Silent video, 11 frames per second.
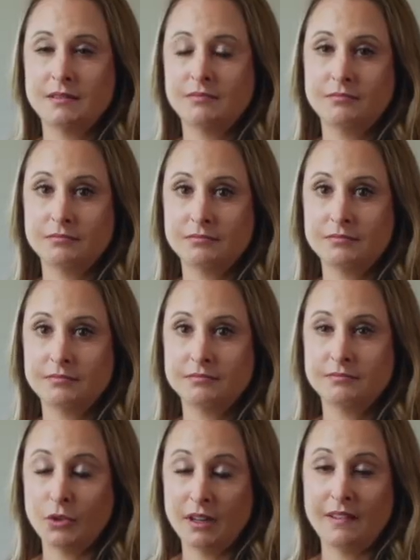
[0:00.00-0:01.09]

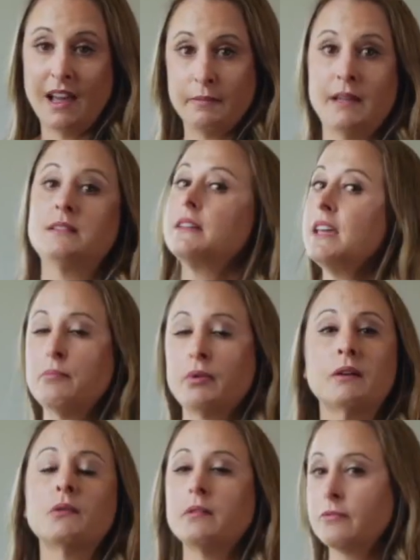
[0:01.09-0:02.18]
what allowed me to keep
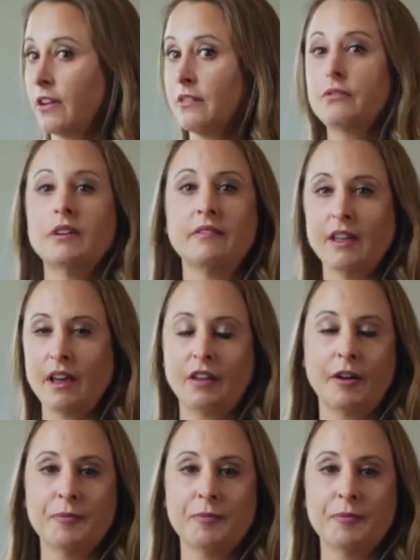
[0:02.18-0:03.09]
putting one foot in front of the other,